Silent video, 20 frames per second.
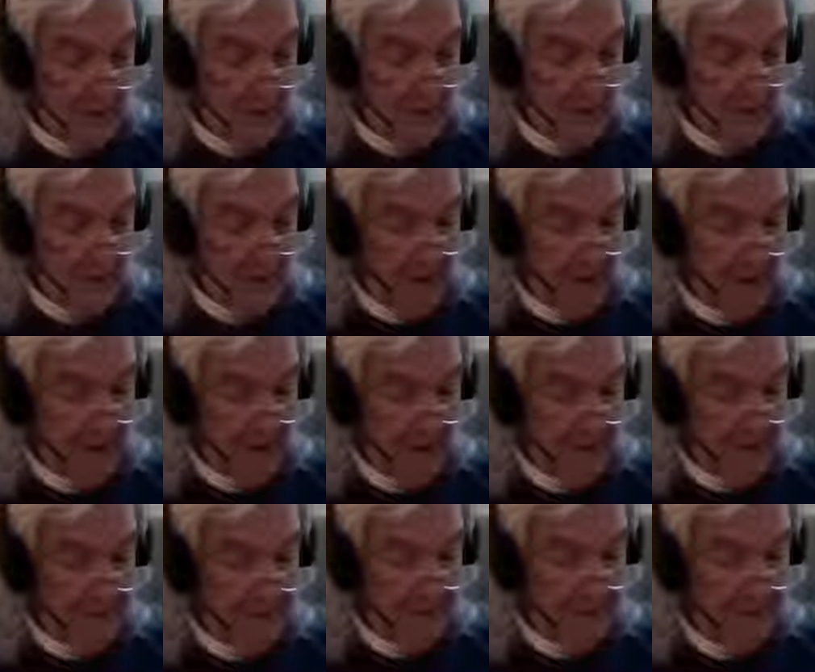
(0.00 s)
When the
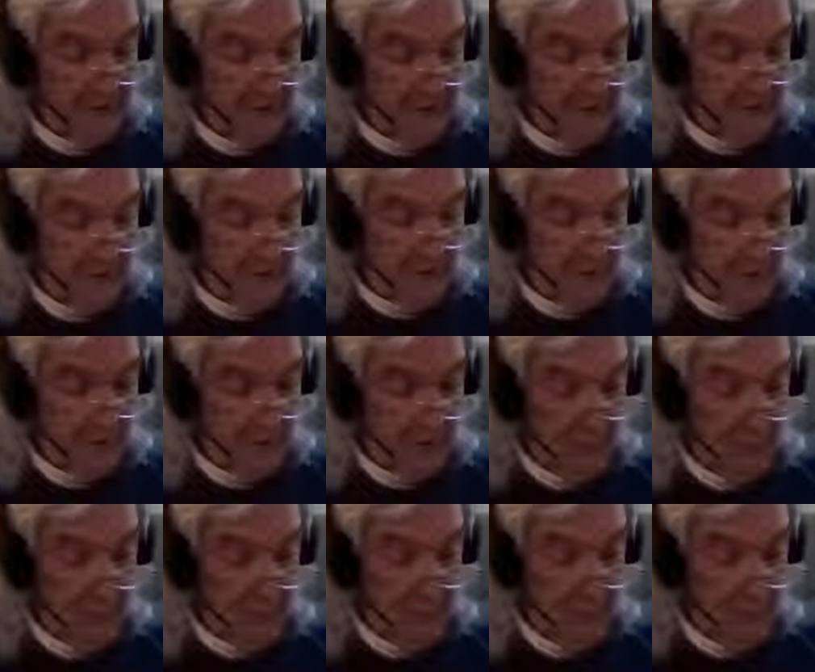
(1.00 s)
ego is in control, the
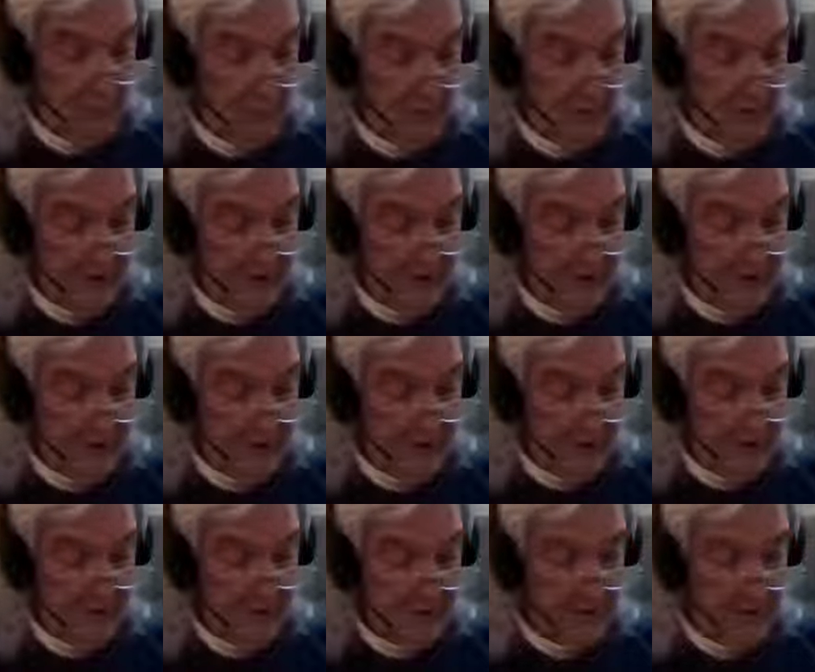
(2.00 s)
one who prays
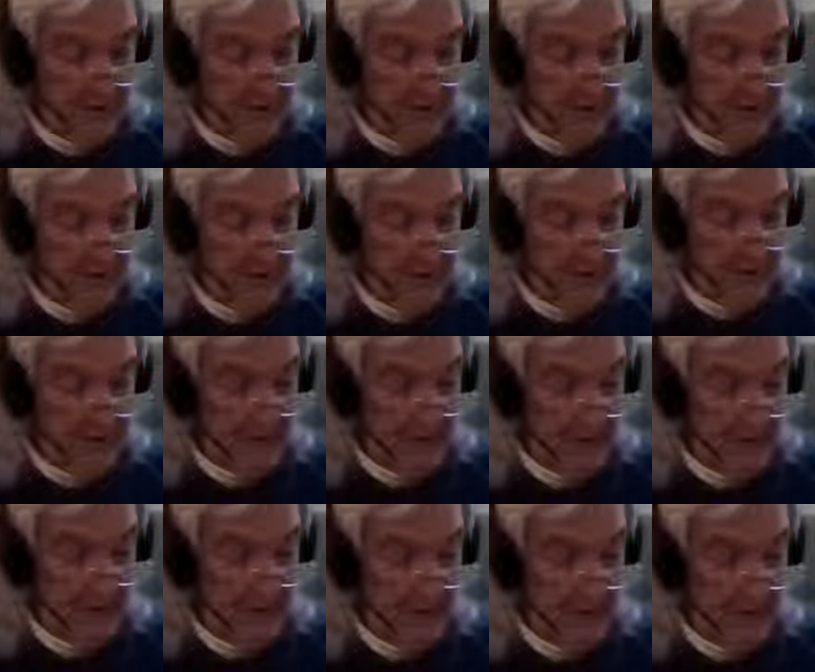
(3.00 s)
does so with faith
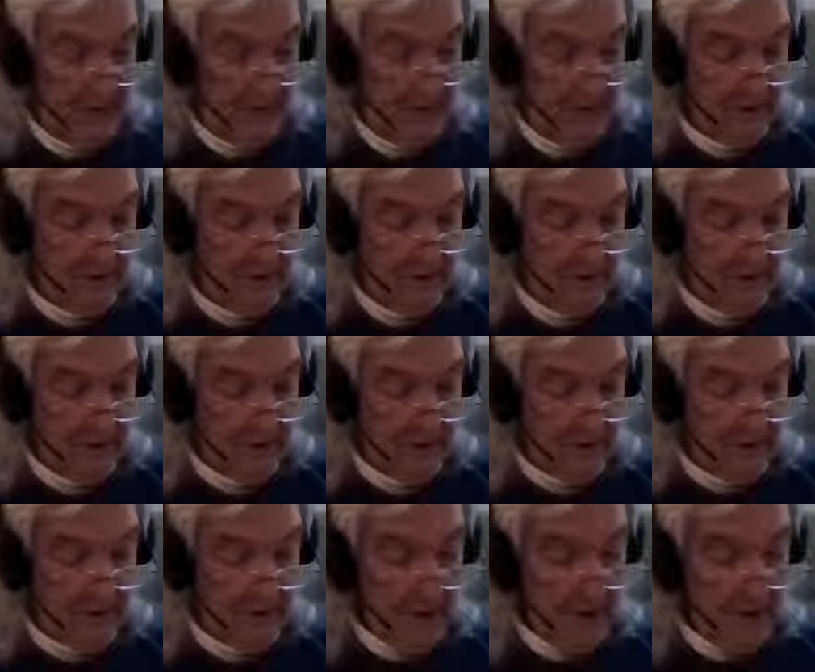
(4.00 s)
and yearning.
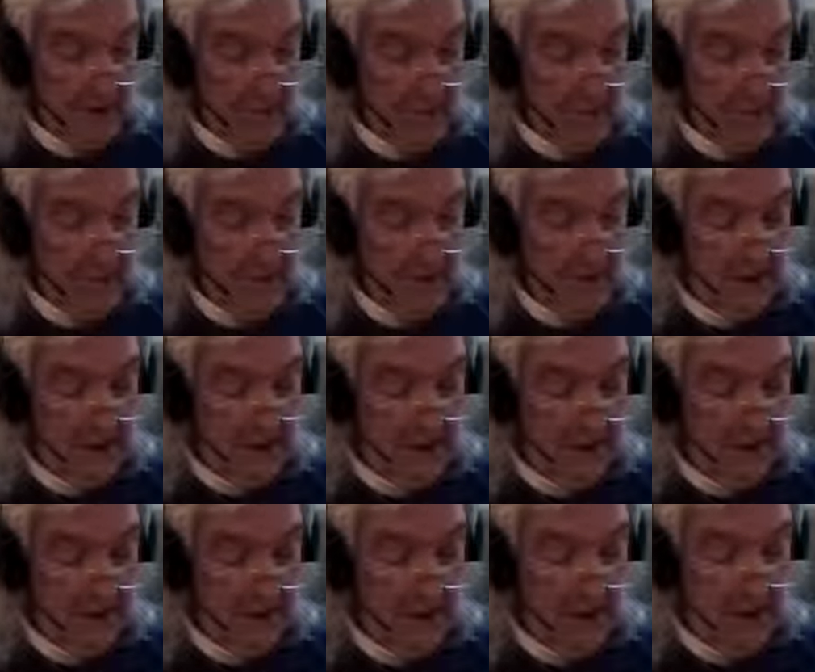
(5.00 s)

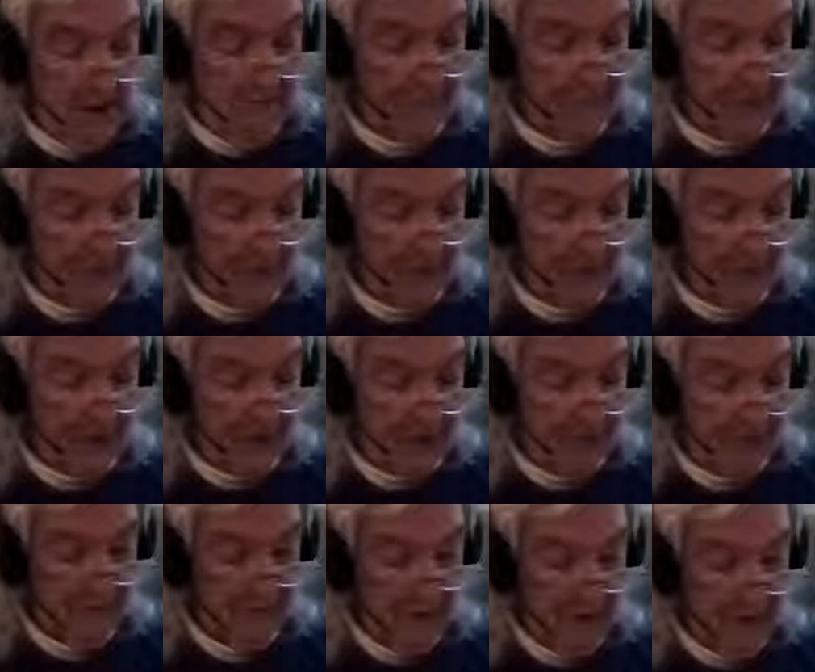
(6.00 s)
Immediately after
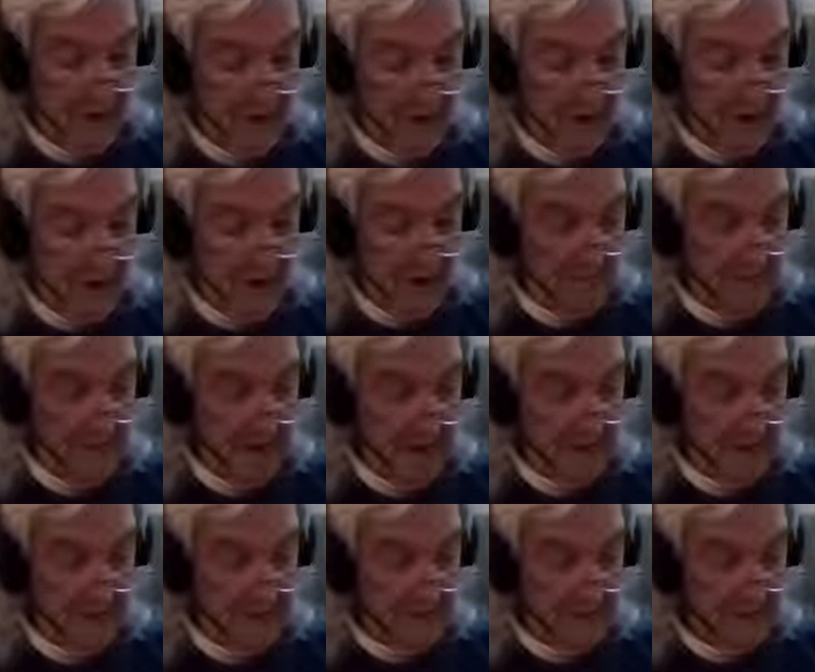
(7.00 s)
prayer, on
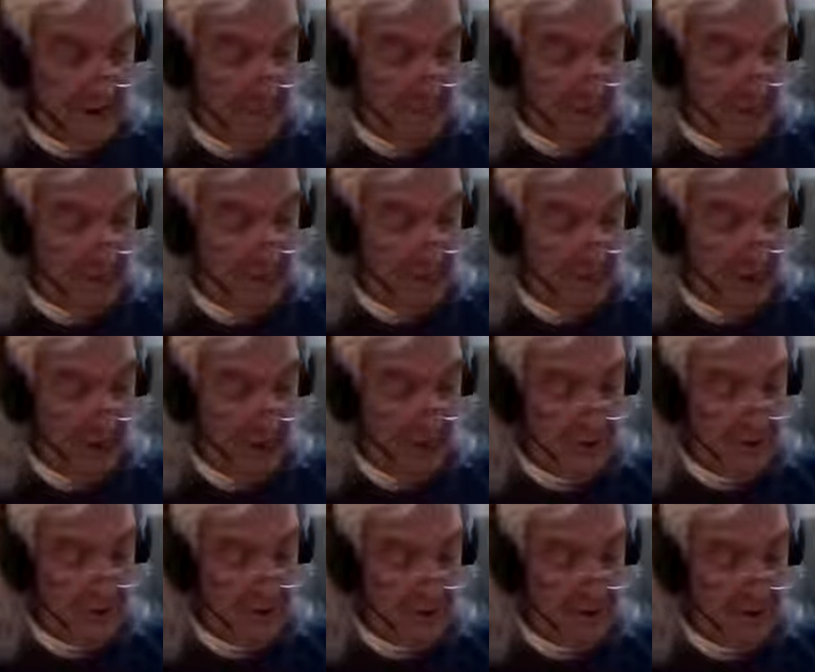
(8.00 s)
meeting someone, the
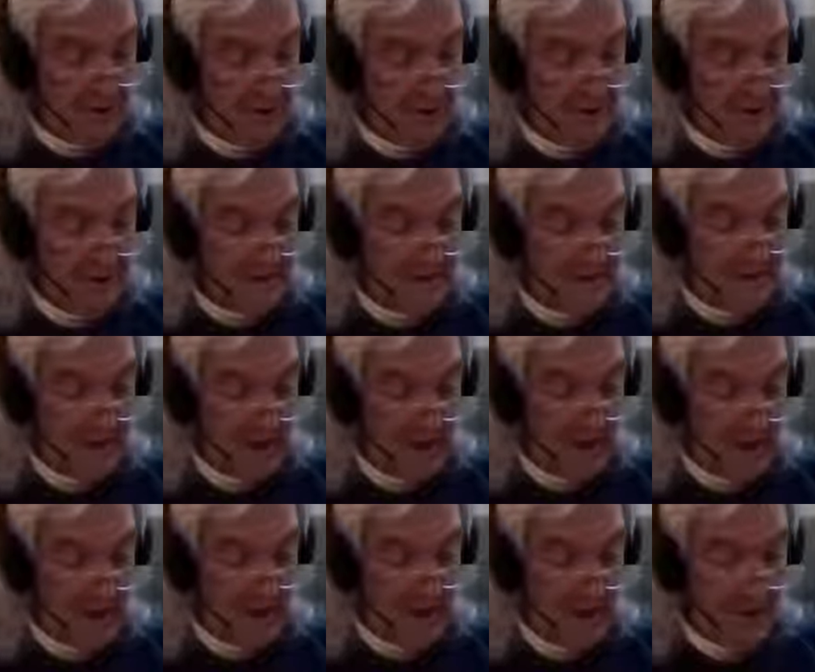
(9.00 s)
trauma just taken to
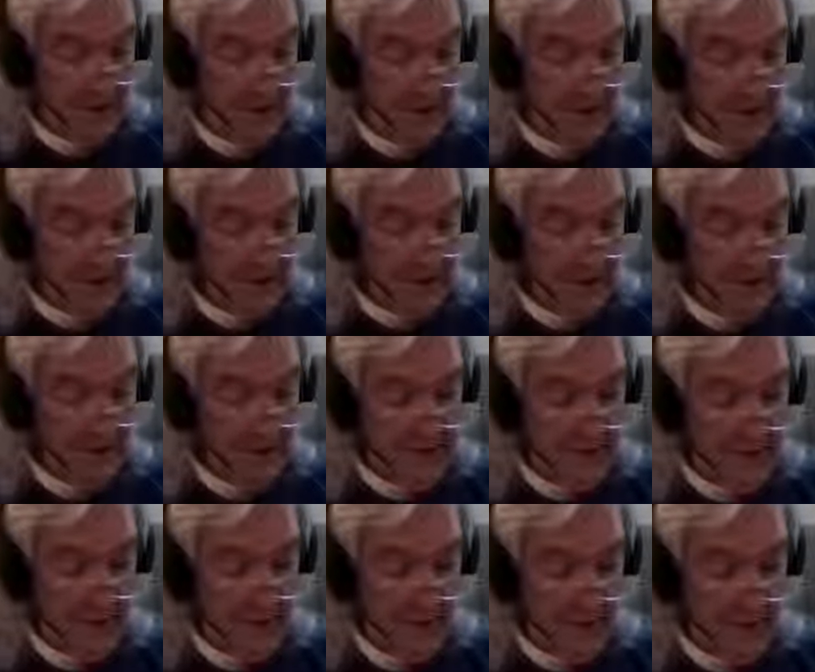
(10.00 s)
God to be
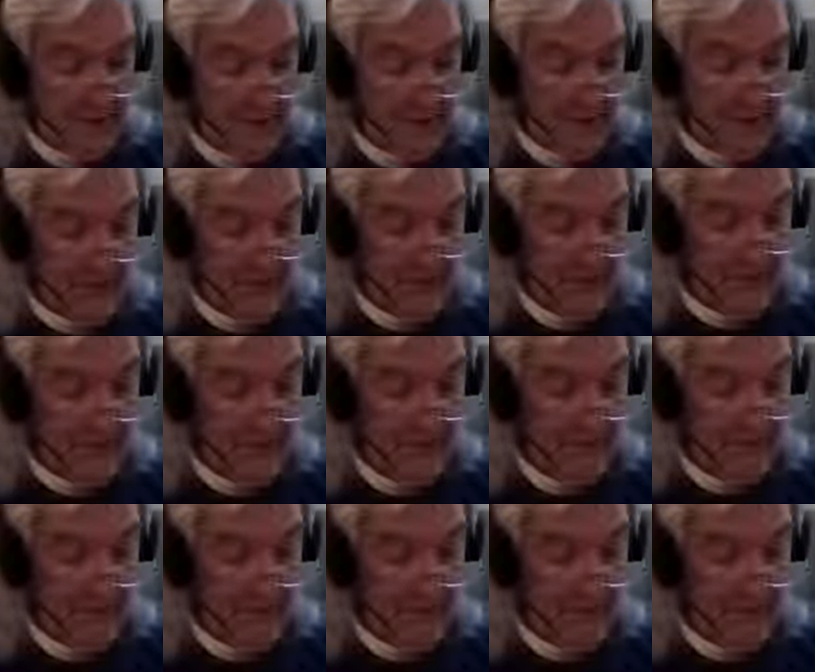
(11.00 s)
dealt with in the